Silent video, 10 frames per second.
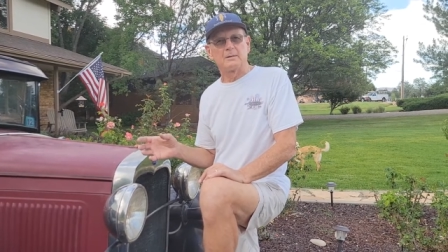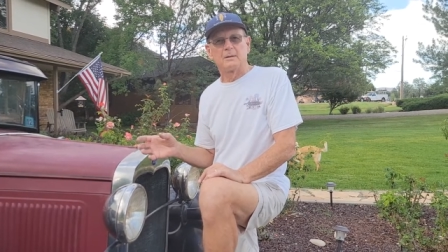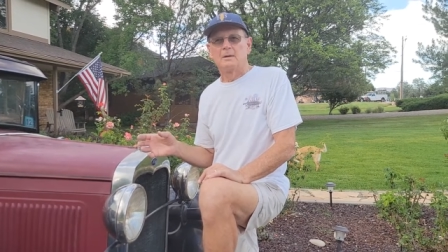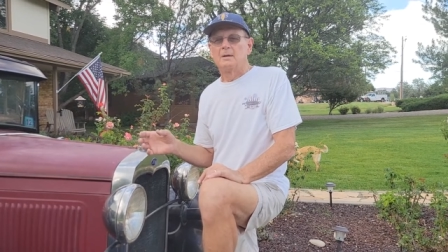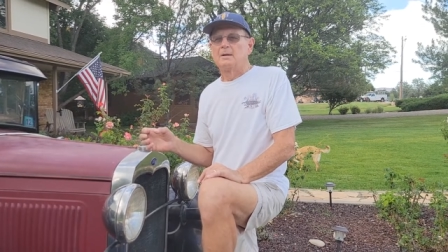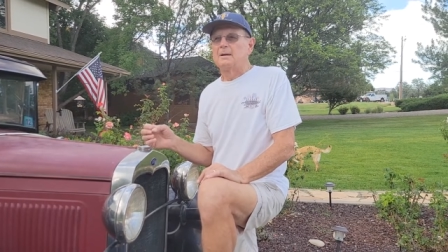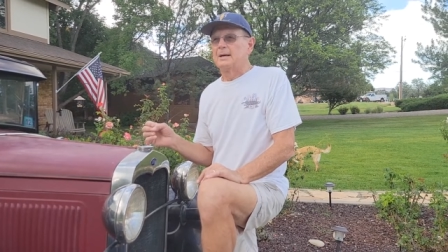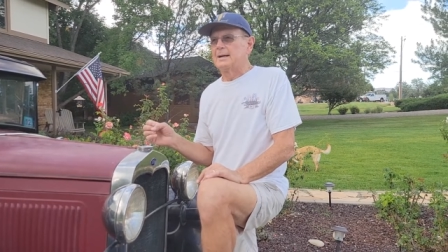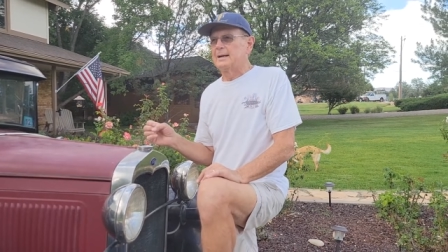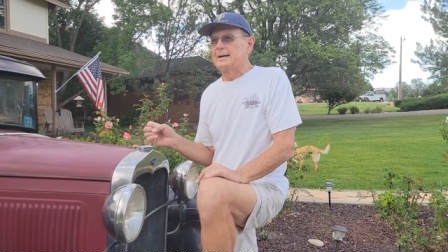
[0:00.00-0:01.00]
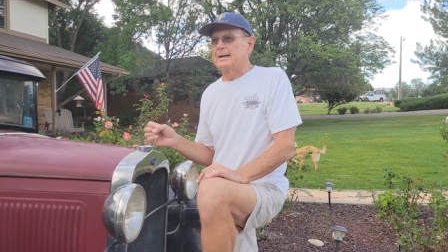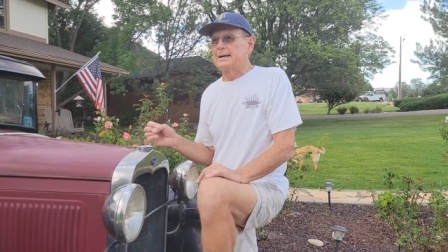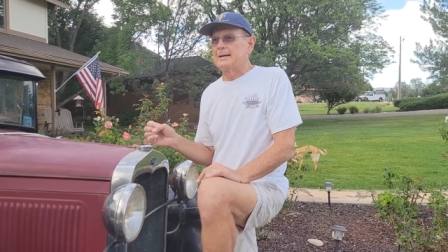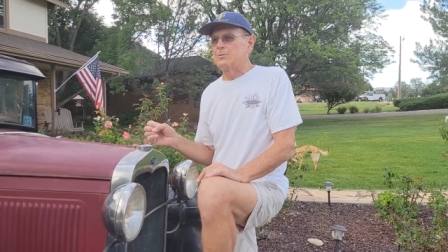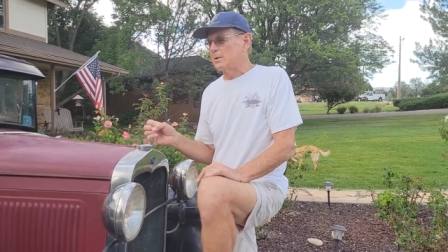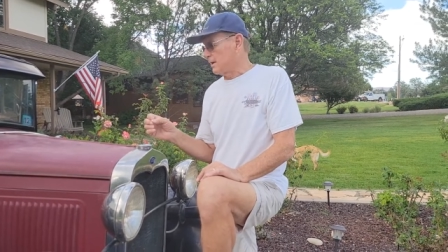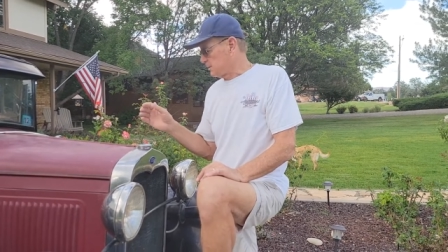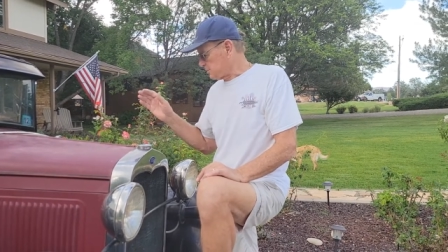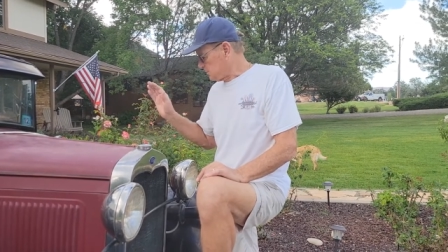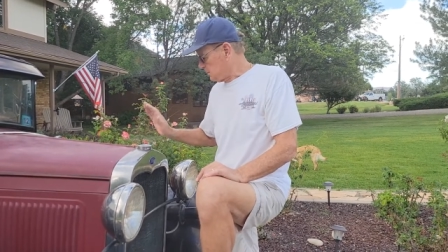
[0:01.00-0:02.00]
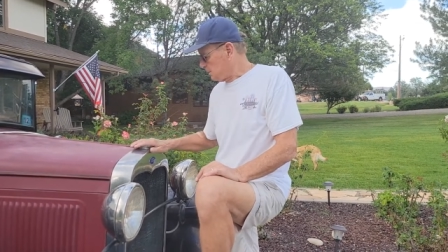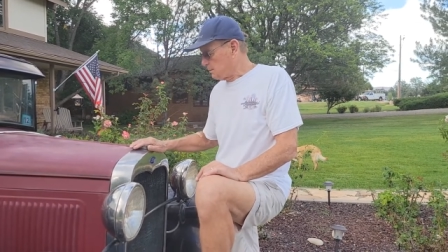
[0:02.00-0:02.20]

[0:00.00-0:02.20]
Uh, what else?